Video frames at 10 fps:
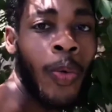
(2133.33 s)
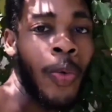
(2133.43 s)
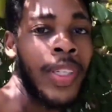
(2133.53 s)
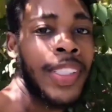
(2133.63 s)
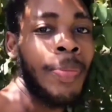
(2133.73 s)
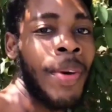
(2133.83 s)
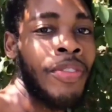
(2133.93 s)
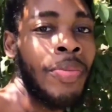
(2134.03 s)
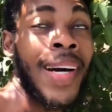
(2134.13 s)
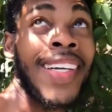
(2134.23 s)
What's up
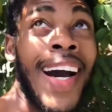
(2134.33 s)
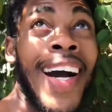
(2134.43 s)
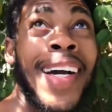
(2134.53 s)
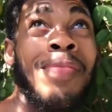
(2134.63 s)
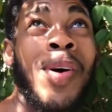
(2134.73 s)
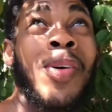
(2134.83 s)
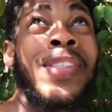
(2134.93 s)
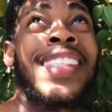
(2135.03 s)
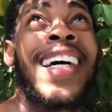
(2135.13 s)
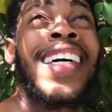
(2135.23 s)
everybody? I am
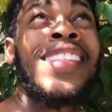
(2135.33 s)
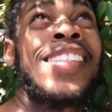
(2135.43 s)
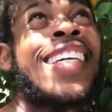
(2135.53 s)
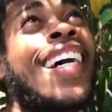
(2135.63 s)
outside today